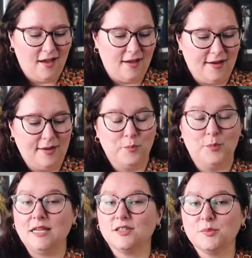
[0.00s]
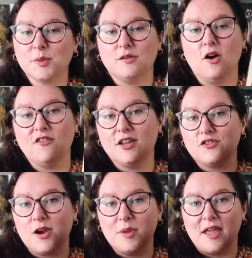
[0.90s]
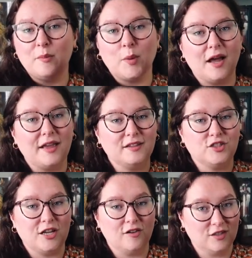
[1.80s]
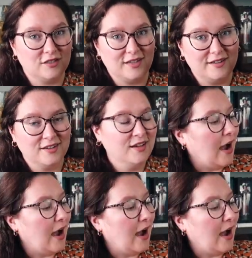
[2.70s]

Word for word: I picked up Northanger Abbey by Jane Austen.